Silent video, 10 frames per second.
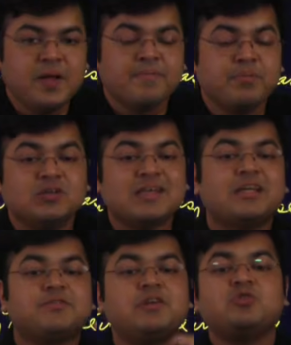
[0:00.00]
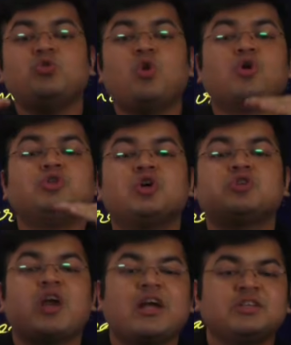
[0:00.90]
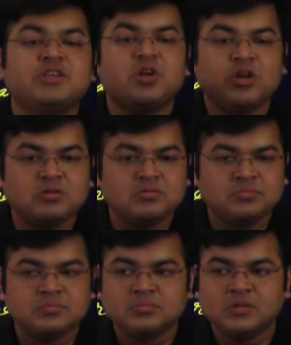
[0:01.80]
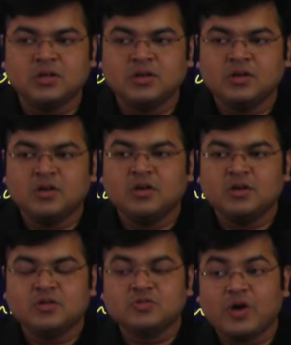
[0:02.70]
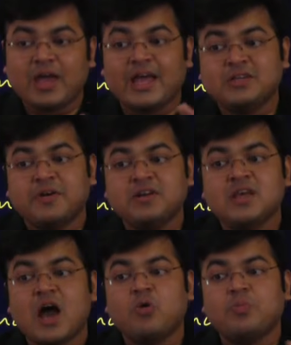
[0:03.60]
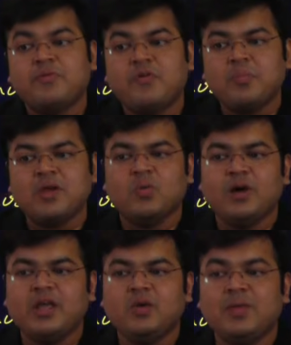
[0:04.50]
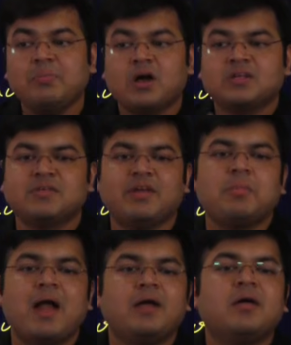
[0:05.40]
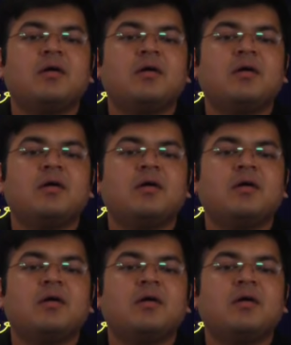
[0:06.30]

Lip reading: because hedge funds do long short strategy and all. So hedge funds outperform equity when markets are very bad,